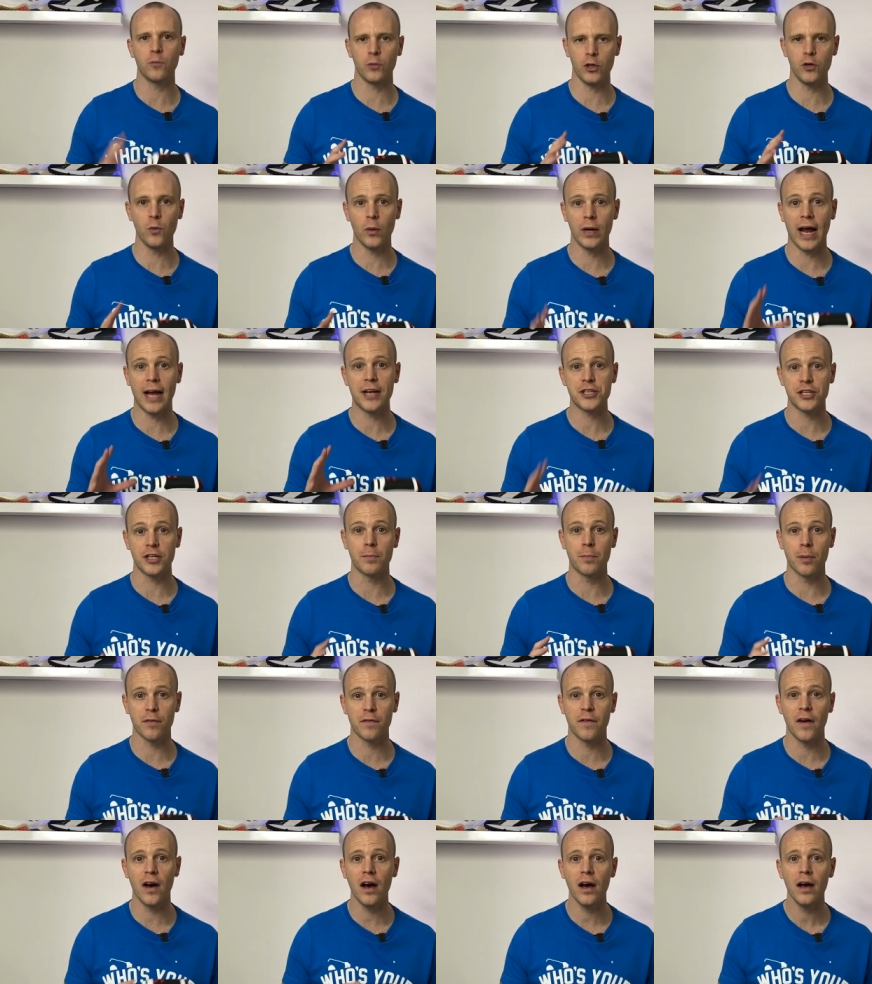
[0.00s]
you would actually
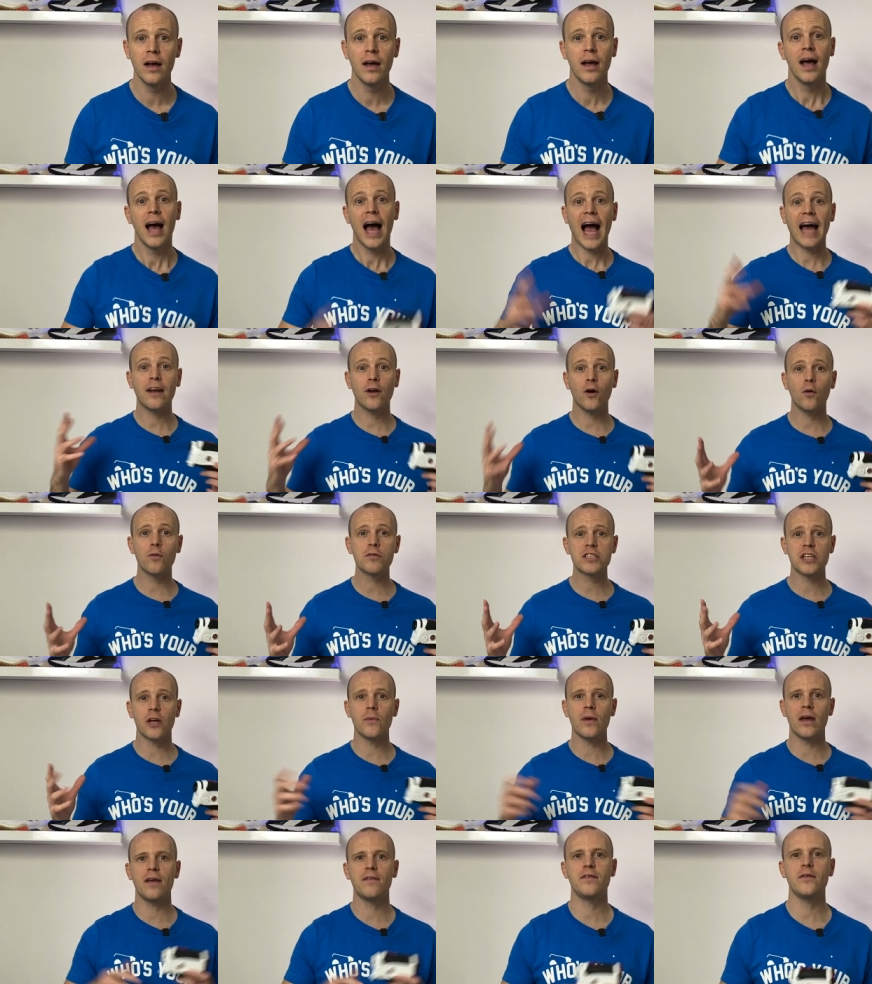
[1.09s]
prefer. And
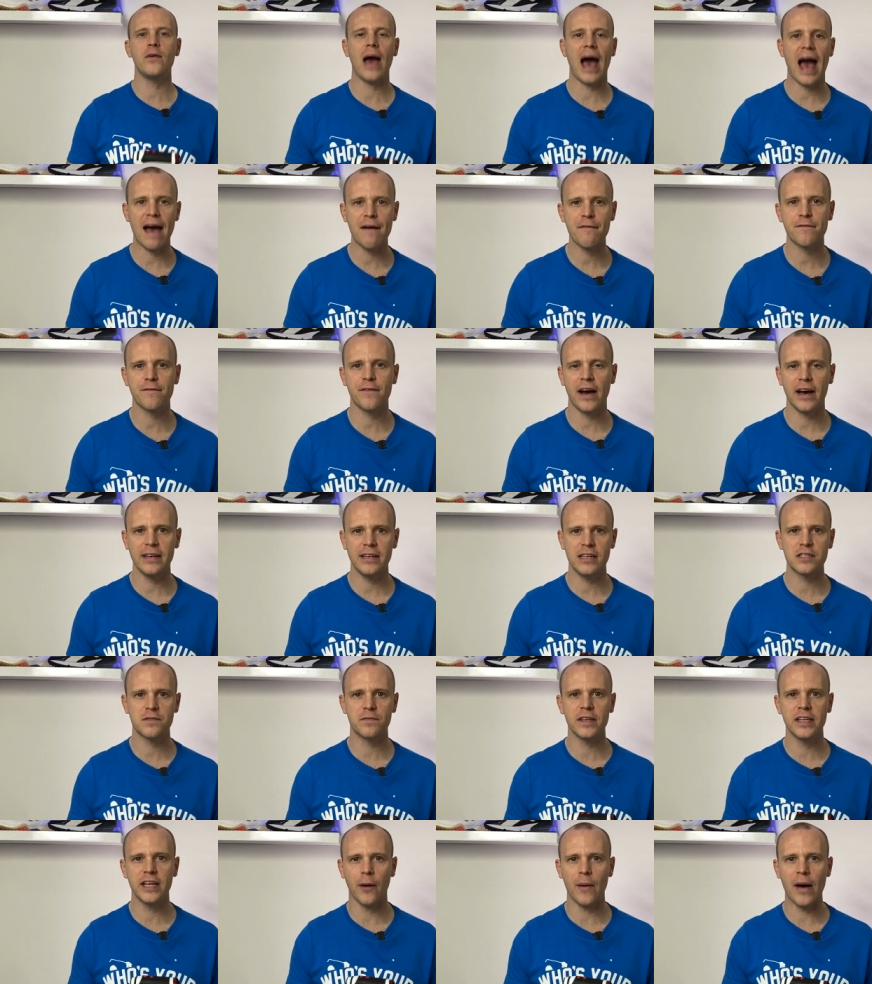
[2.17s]
also, if you have found this
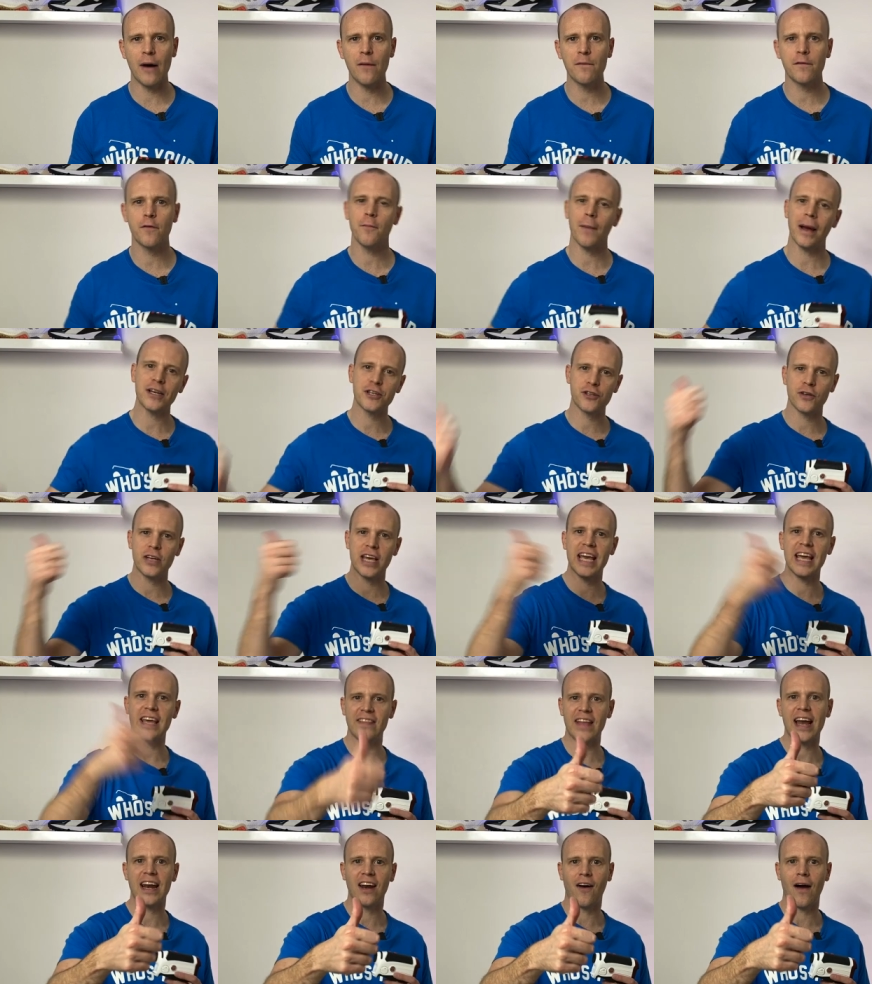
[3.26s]
video helpful, make sure you hit
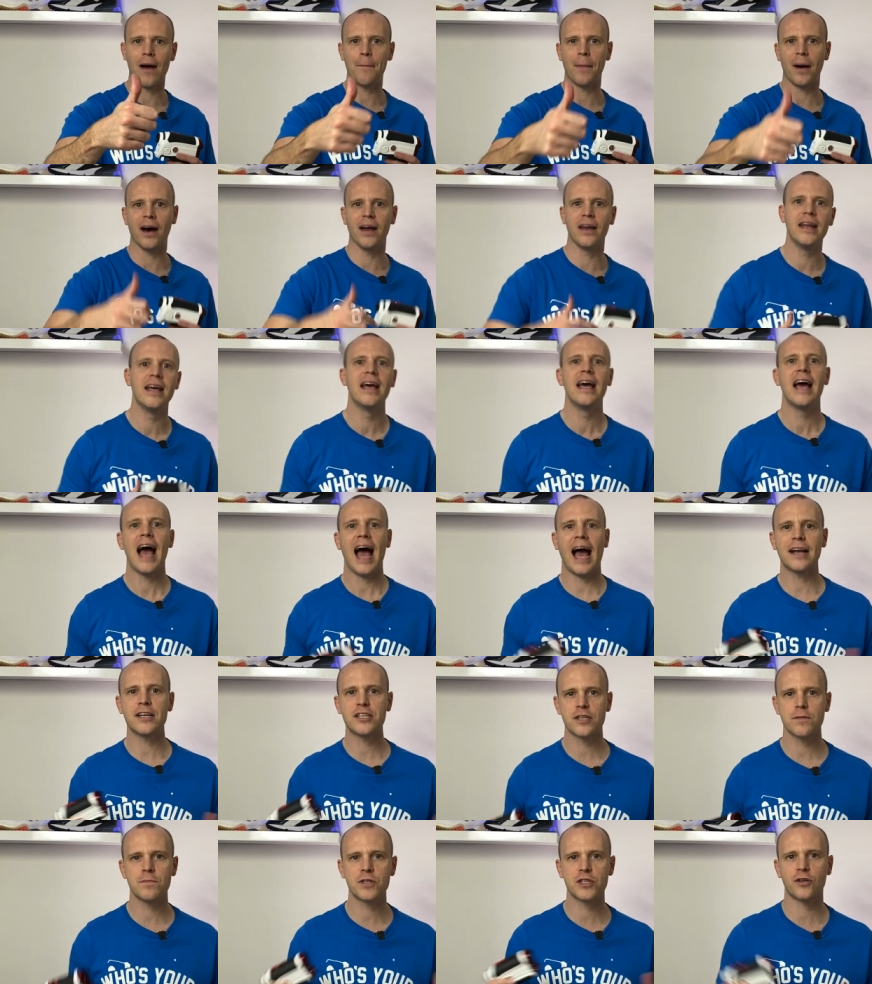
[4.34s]
that like button and
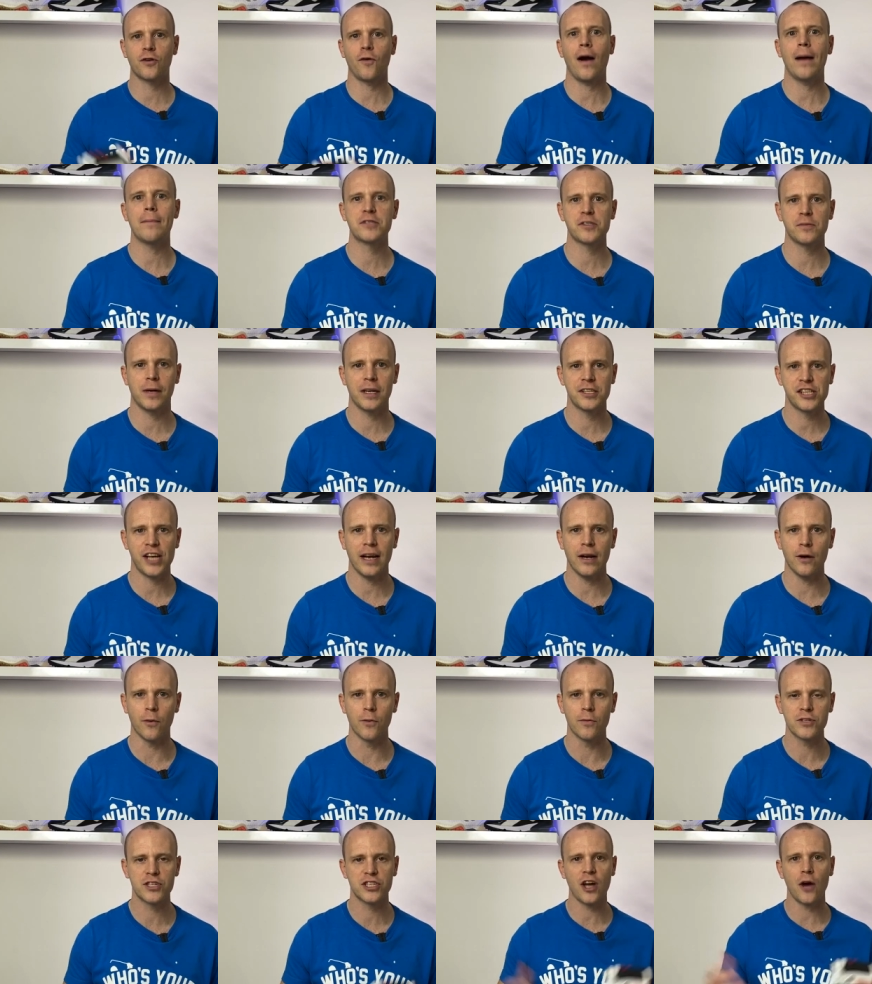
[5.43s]
subscribe to my
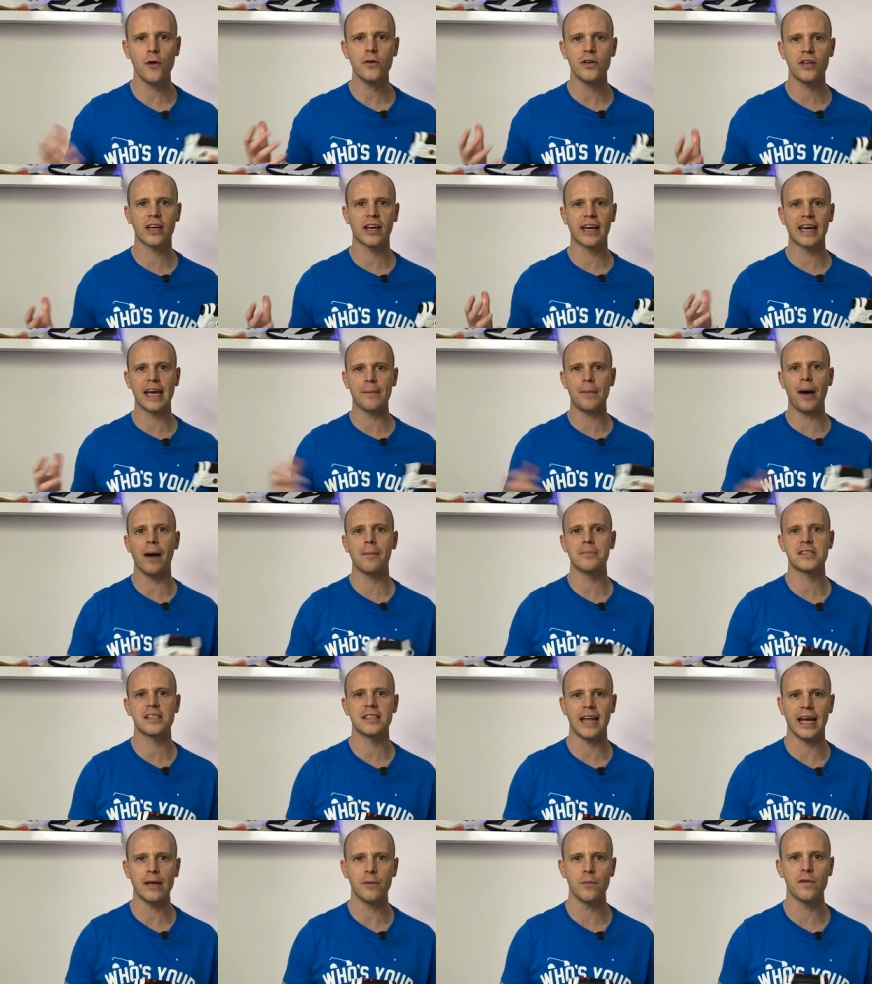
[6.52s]
channel so you can keep up to
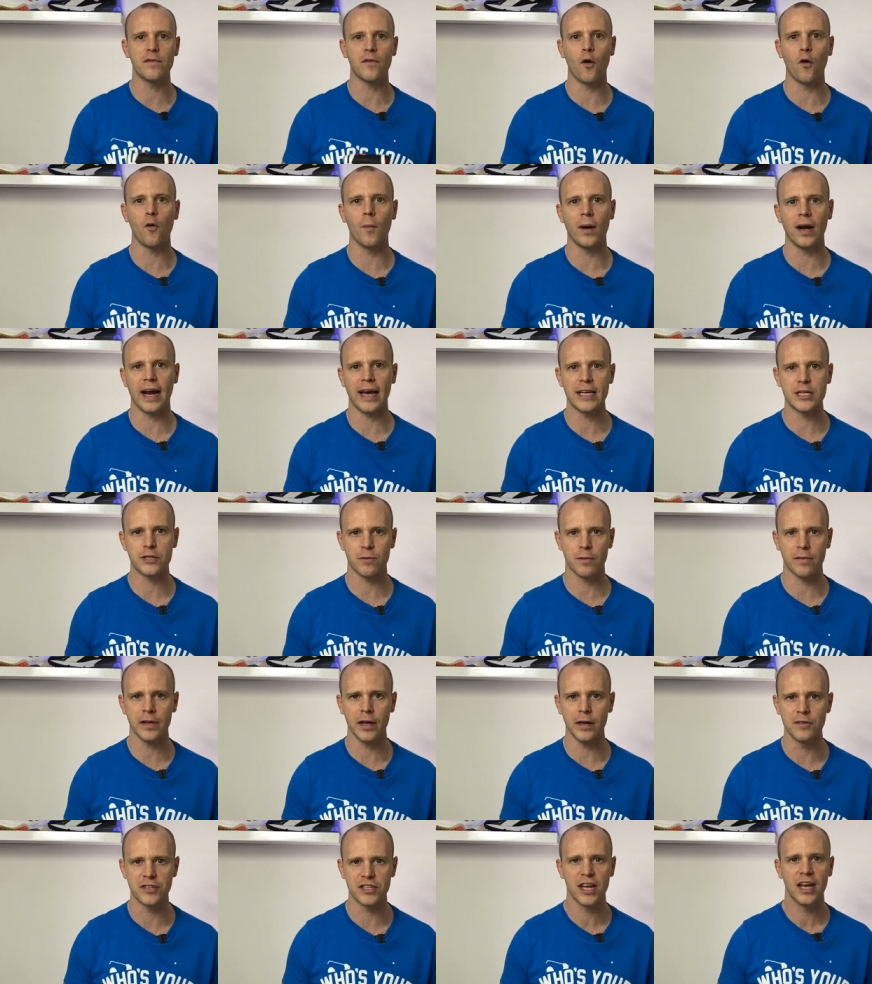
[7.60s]
date with all my latest
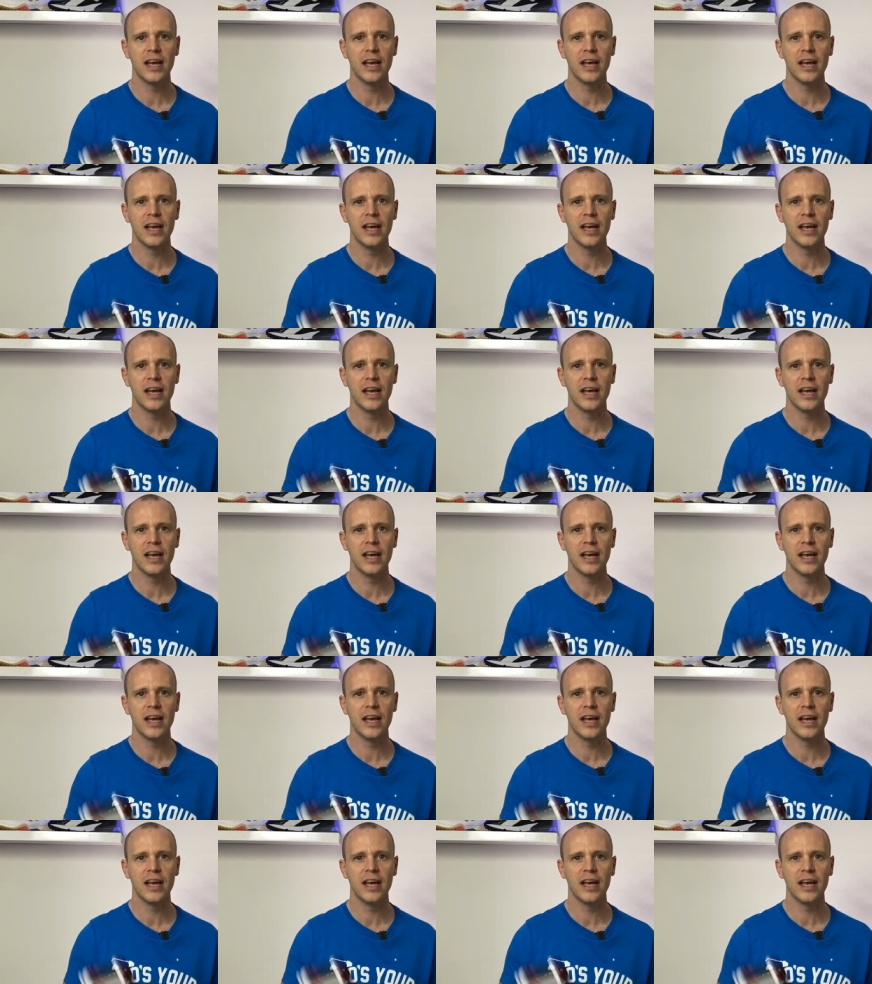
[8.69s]
reviews.